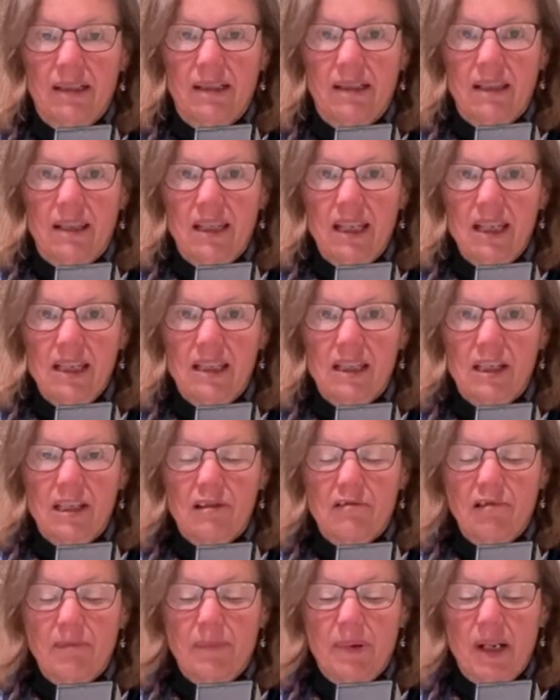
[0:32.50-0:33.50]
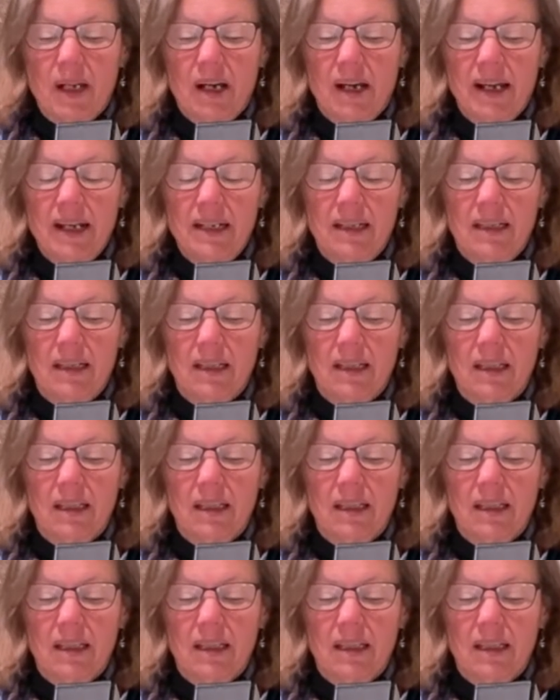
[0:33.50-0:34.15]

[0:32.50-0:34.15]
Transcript: Jesus replied,